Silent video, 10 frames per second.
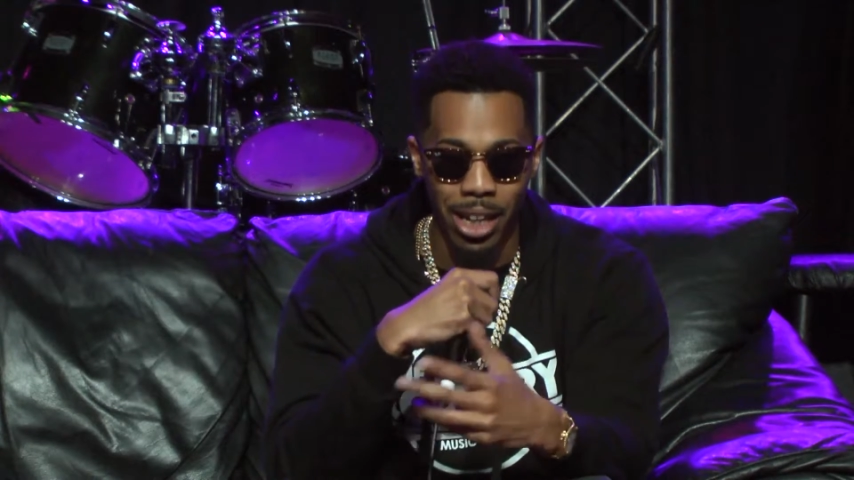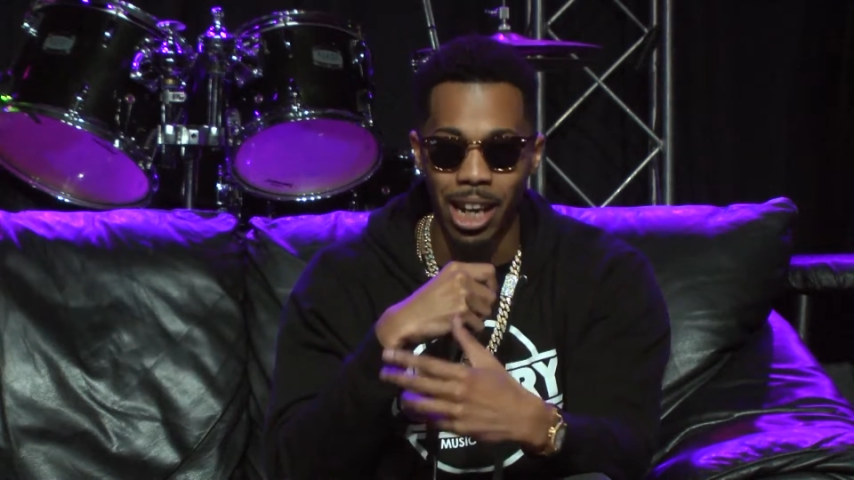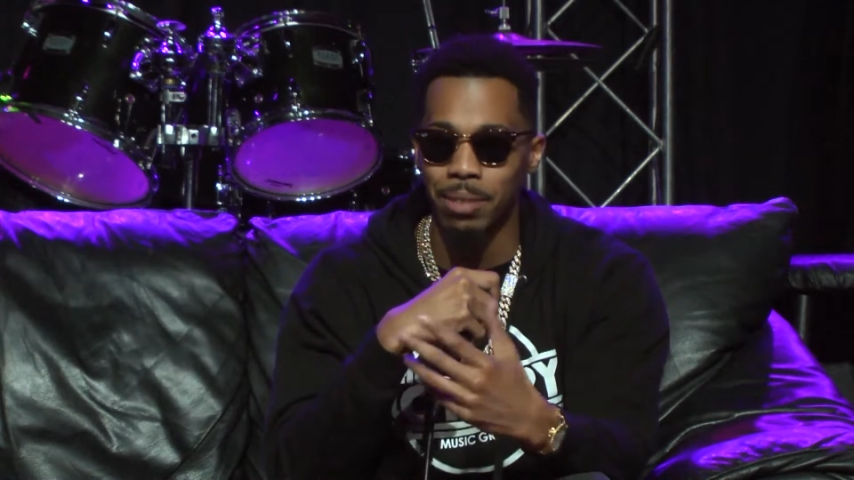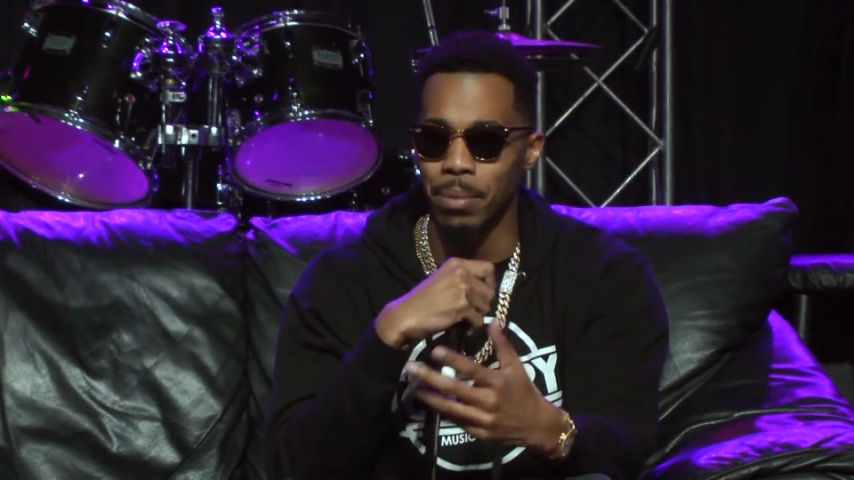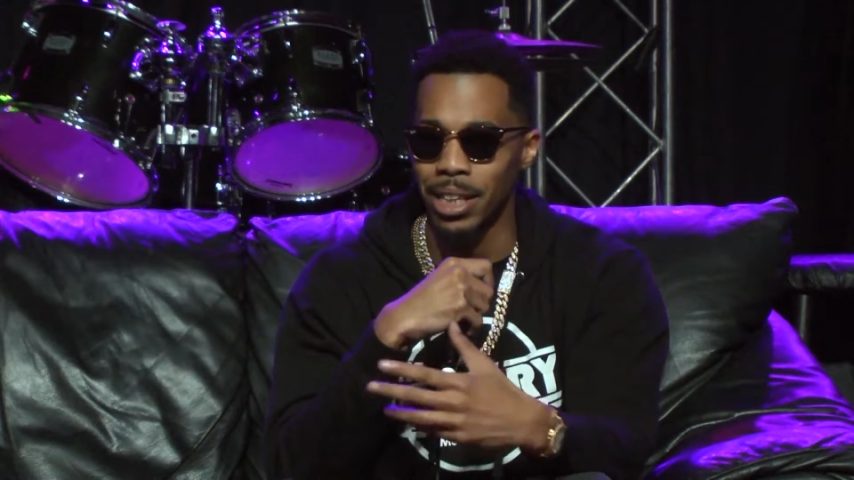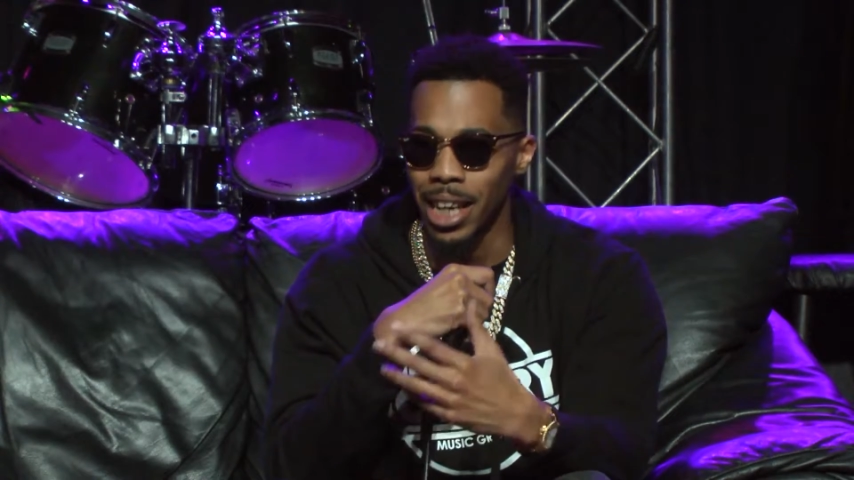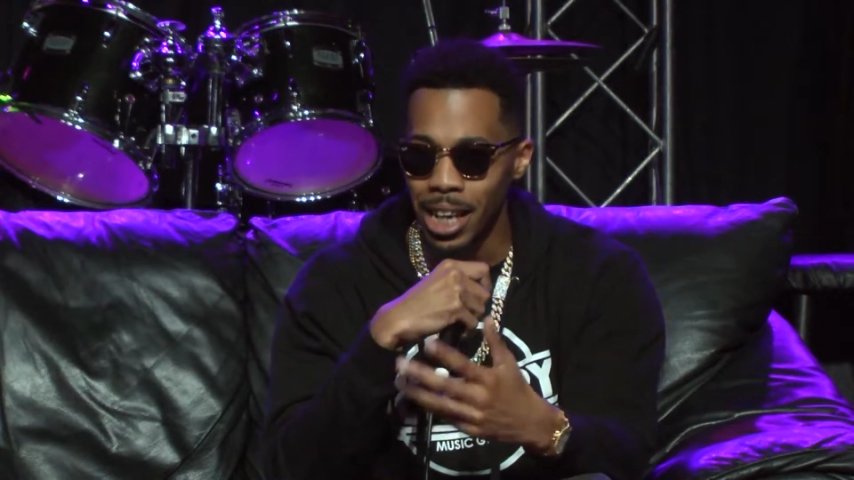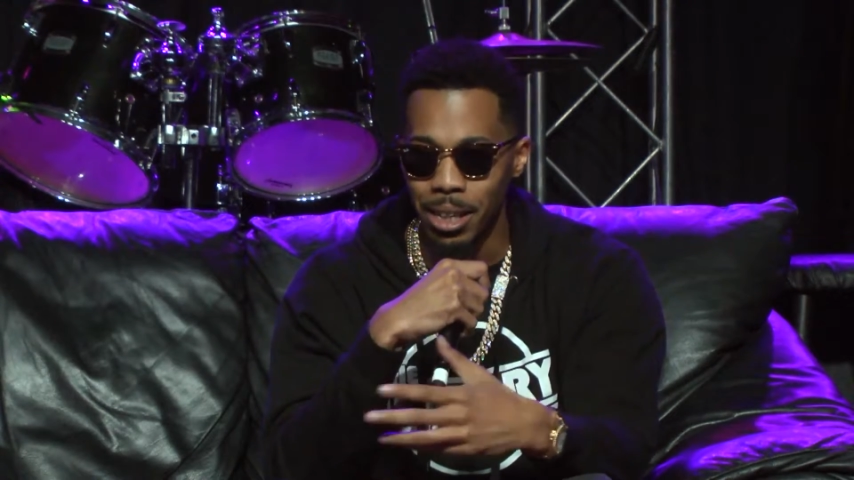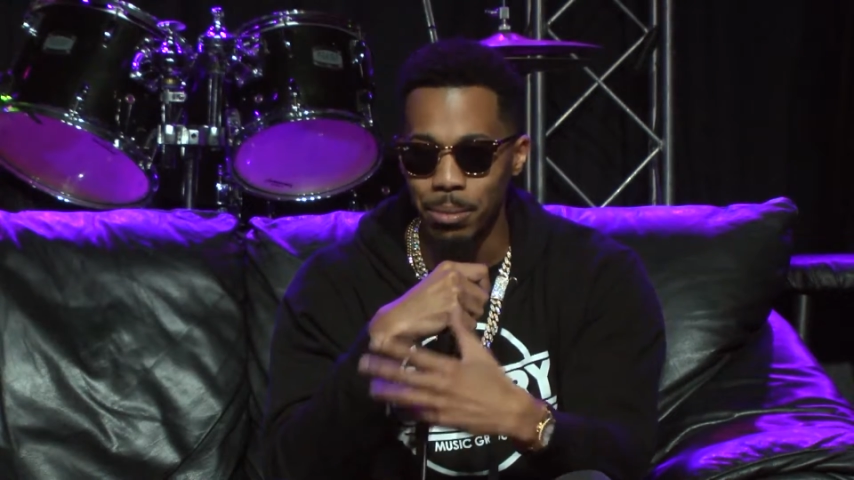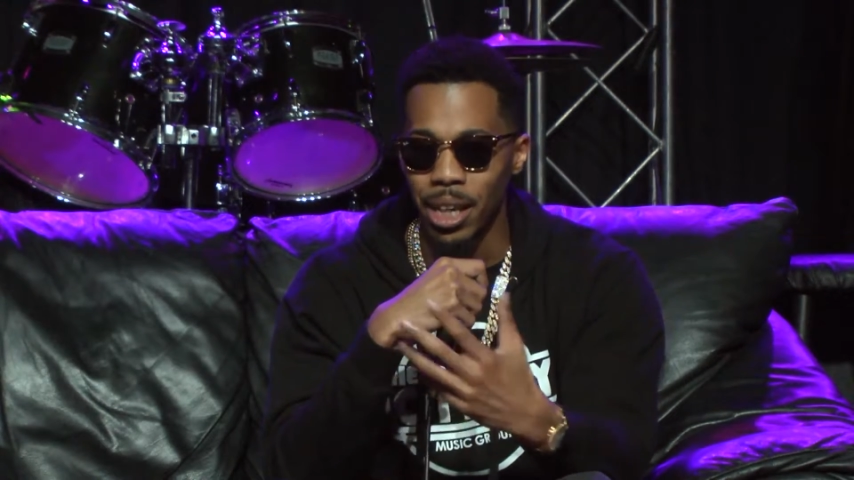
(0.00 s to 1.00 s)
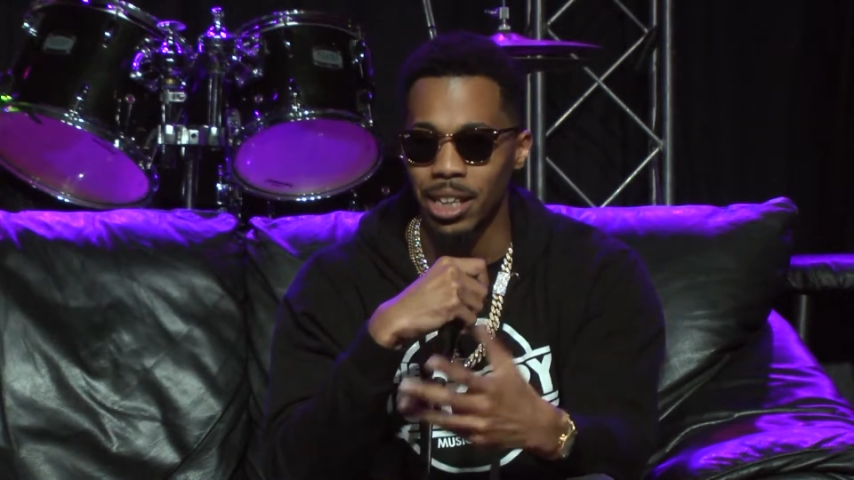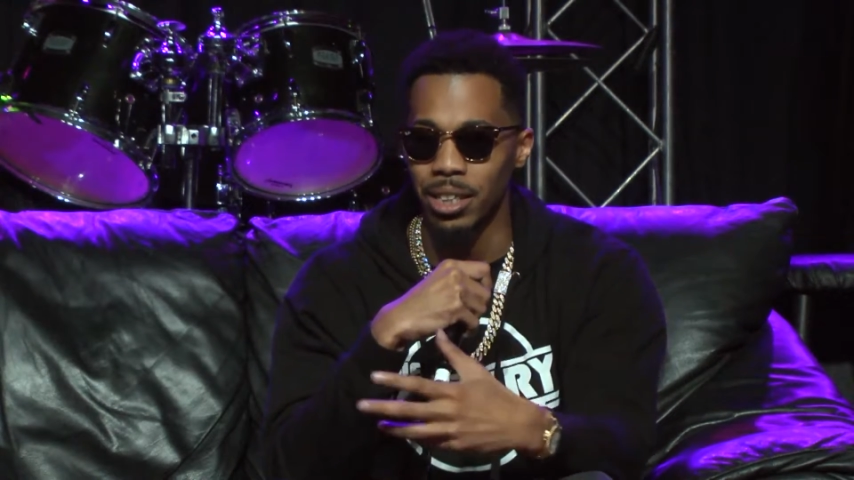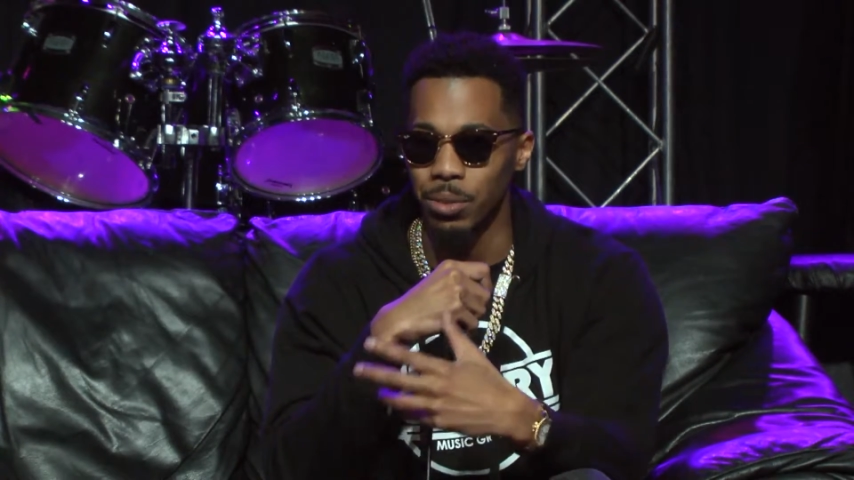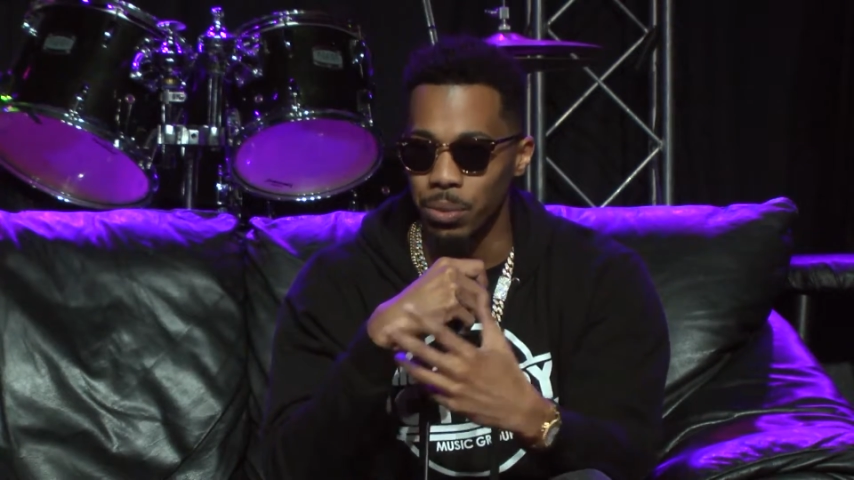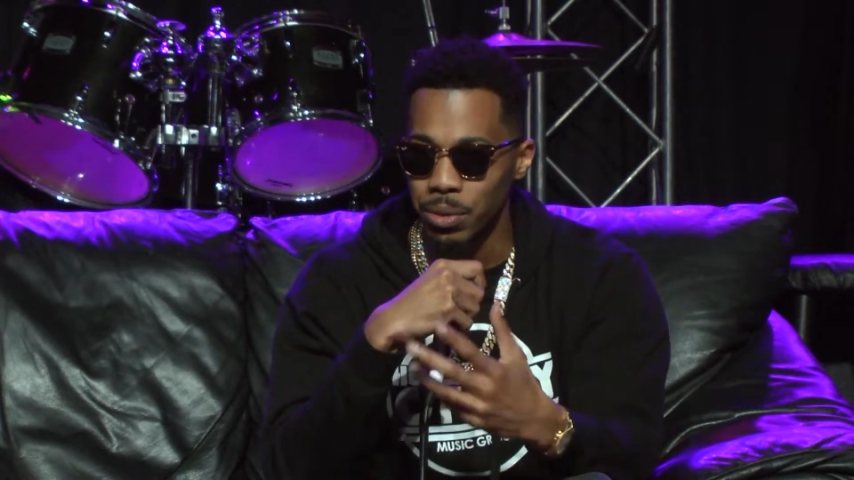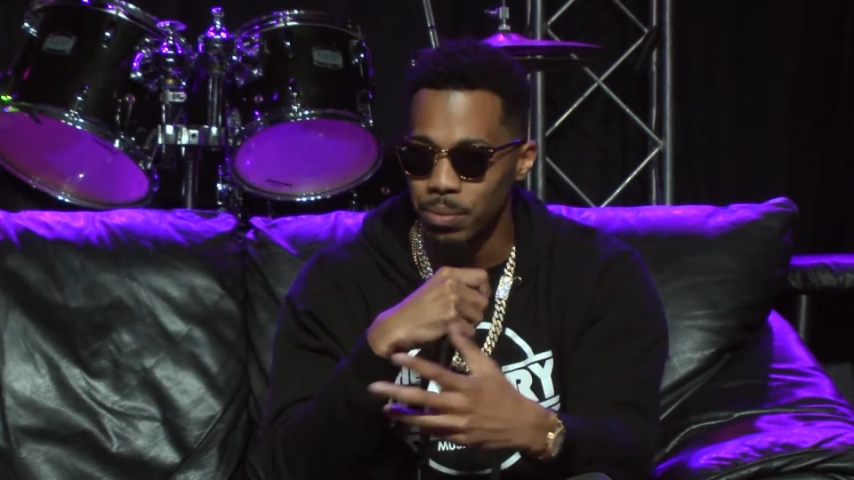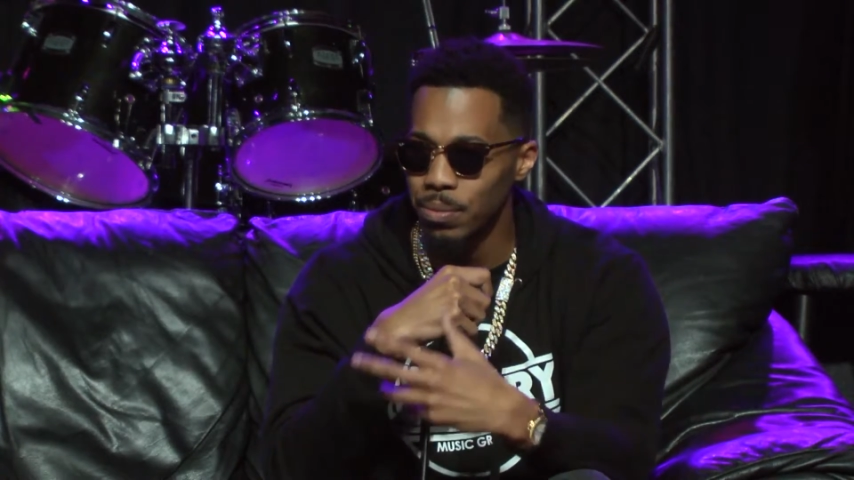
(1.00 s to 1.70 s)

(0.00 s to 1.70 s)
I got my name kind of